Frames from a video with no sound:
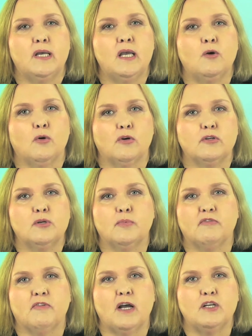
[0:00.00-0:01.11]
In order to
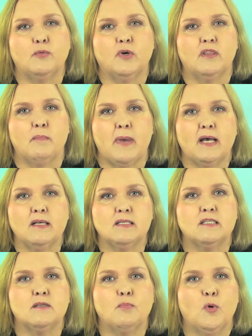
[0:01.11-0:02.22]
provide you with the
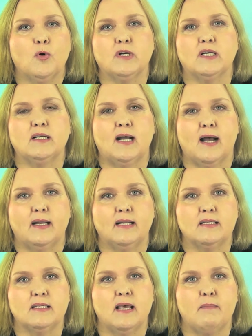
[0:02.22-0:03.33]
best support and
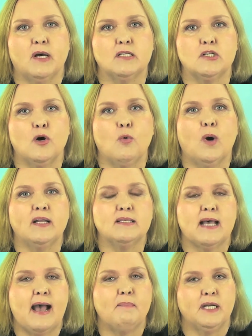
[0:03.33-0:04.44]
guidance, they must know what is
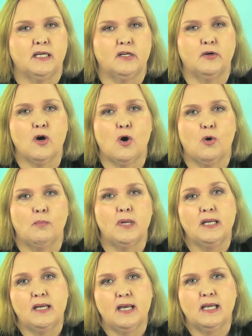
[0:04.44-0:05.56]
happening in your home.
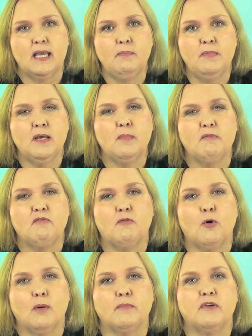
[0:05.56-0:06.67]
Keep them
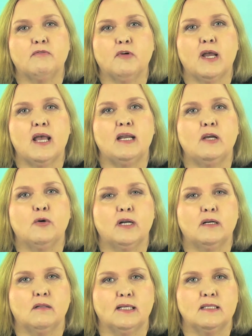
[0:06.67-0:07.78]
informed for any
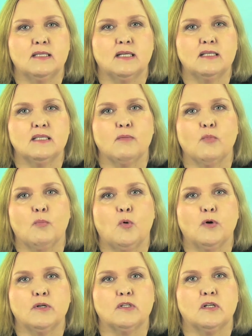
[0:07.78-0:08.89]
critical incidents and
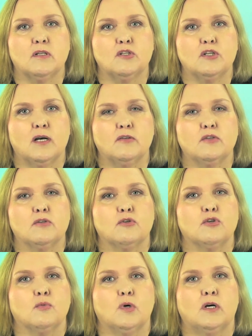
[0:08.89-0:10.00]
reports to the child
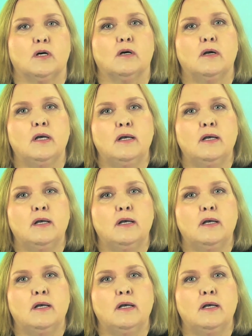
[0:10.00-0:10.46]
social worker.